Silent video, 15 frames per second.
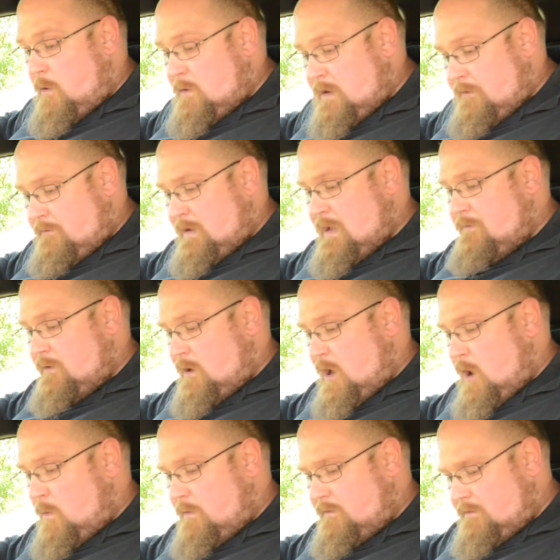any
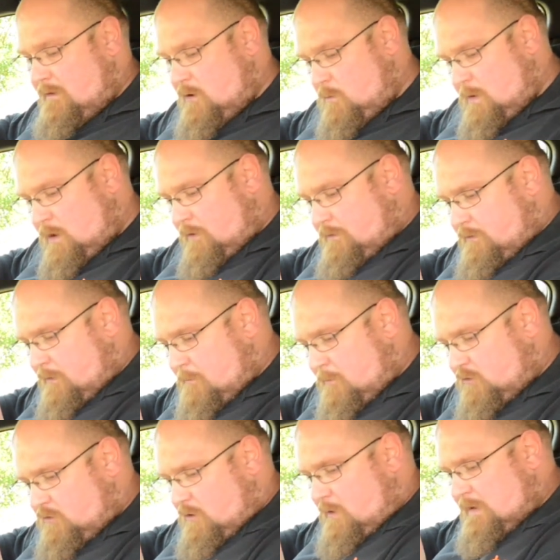even lower still, we got
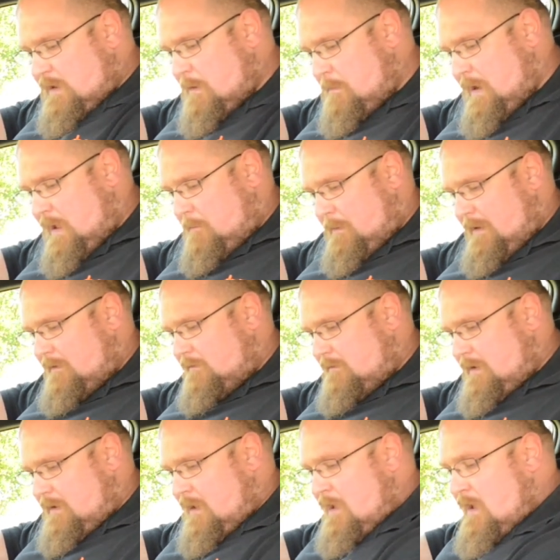some shiny black
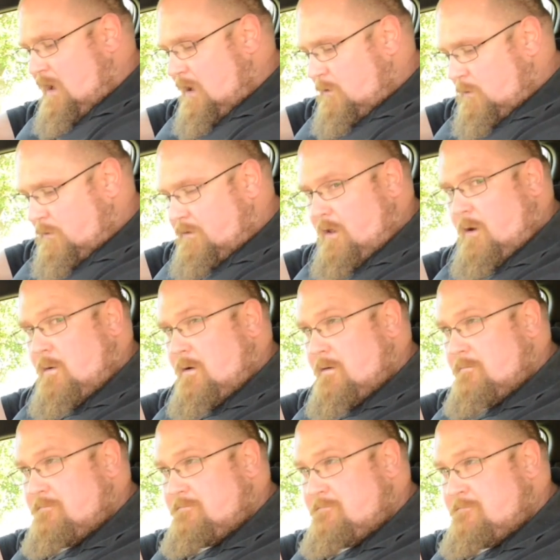plastic and also
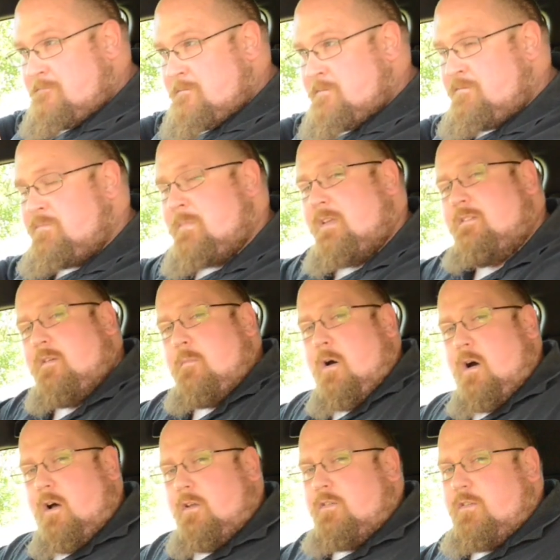some
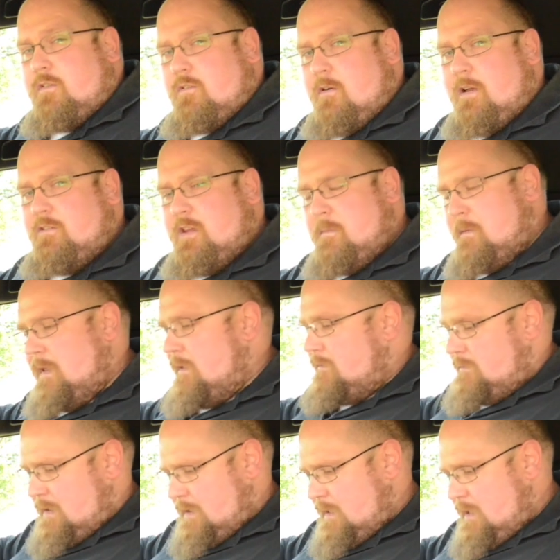hard scratchy
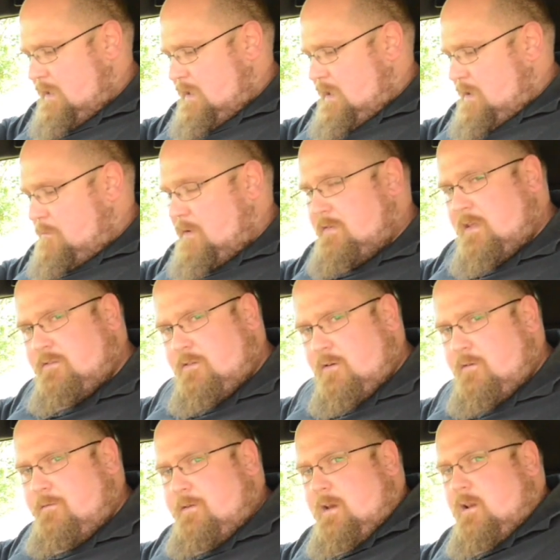plastic. But they
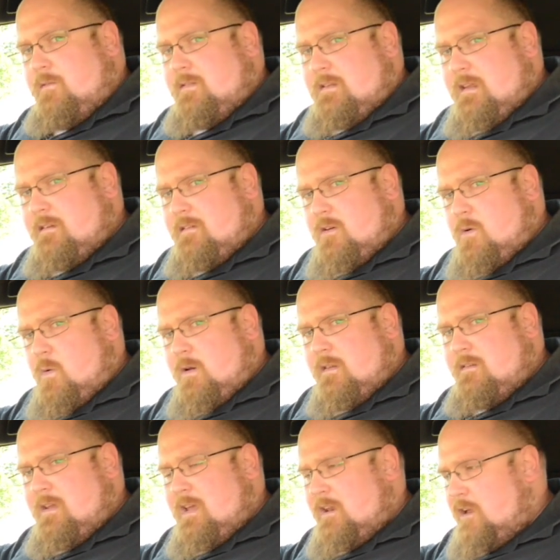do feel of a decent
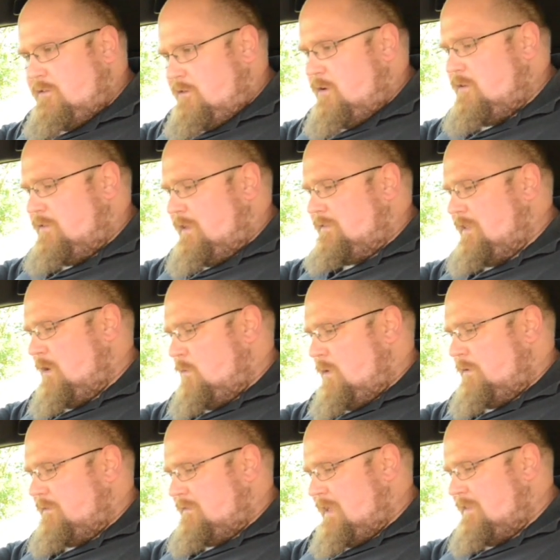quality, and I do think they
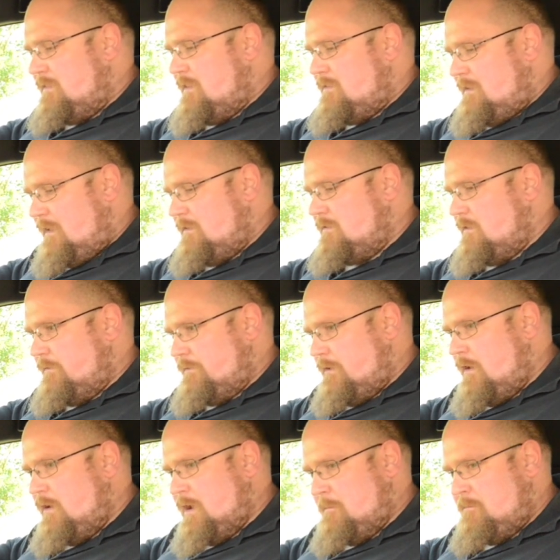will stand the test of
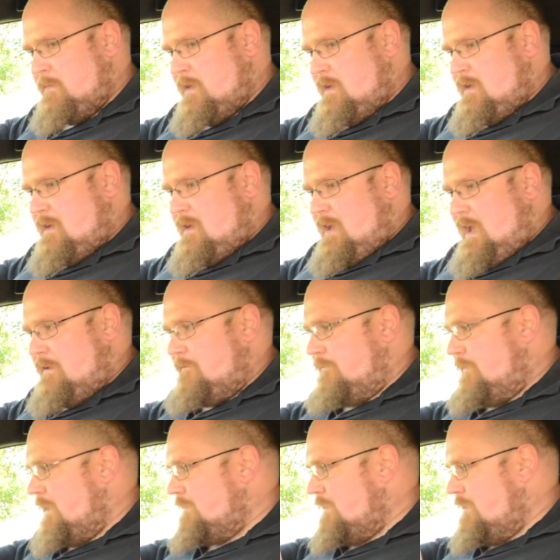time. In
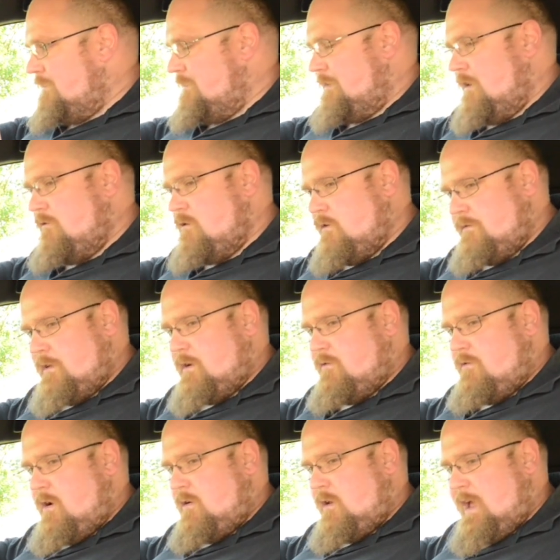fact, the interior of the
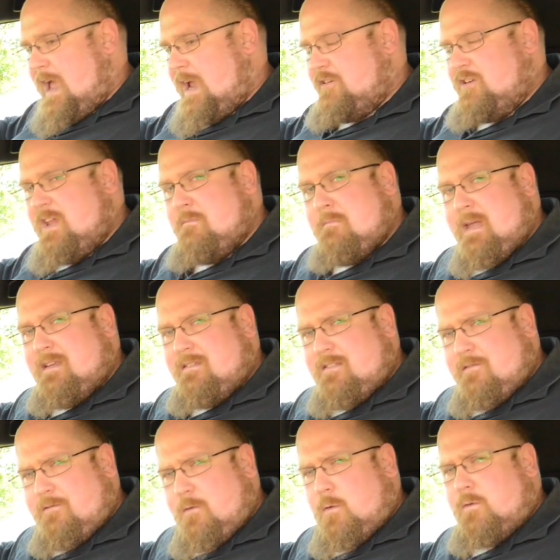Corolla actually makes
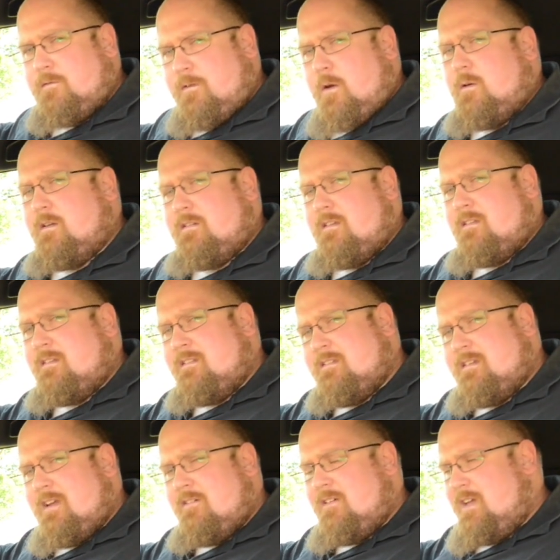the Ford Focus's
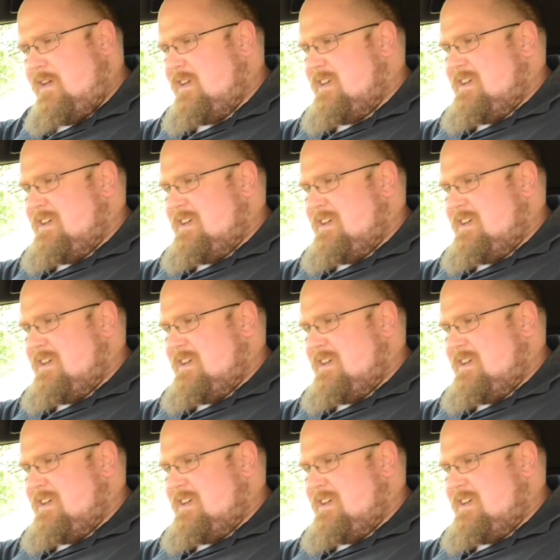interior